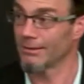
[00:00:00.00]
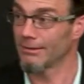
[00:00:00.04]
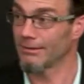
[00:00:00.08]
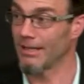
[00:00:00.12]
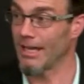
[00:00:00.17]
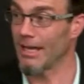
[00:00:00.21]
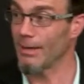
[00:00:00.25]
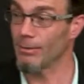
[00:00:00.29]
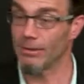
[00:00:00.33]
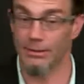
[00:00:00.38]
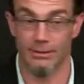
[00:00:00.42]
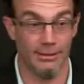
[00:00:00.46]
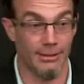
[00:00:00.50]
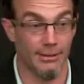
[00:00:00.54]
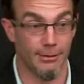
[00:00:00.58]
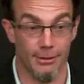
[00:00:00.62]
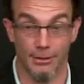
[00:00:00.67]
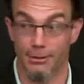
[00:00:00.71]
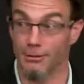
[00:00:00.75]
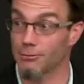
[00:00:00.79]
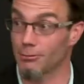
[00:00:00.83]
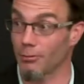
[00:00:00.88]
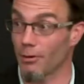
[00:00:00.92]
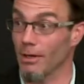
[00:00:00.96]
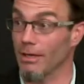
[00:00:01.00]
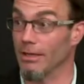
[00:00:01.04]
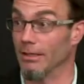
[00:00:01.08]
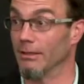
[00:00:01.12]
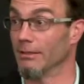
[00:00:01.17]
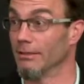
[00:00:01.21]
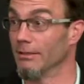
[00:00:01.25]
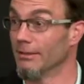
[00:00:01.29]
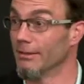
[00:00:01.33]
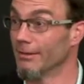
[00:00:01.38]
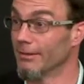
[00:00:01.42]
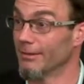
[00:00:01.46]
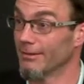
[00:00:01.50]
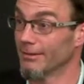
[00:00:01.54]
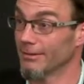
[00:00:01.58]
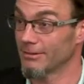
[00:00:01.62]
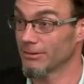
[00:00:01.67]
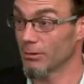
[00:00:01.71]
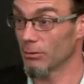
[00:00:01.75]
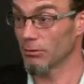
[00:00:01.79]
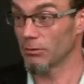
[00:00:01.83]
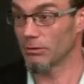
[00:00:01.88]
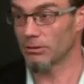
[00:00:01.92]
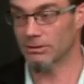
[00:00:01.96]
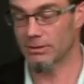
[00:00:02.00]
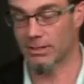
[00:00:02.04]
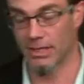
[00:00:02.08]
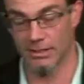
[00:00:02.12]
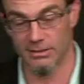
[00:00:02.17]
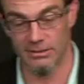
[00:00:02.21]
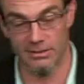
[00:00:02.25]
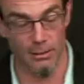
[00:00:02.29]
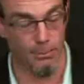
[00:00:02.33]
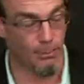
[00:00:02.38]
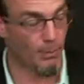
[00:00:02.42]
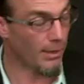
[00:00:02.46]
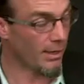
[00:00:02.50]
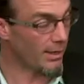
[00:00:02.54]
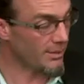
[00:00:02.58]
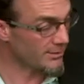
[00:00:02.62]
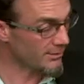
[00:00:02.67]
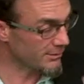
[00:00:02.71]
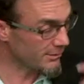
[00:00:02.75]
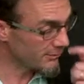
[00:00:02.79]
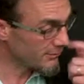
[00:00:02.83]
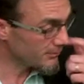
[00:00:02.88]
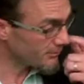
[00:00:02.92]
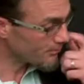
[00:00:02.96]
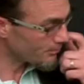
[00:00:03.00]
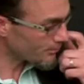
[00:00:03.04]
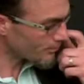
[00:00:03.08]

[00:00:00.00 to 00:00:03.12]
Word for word: Damn it, he, he's right. So you just got to stay positive.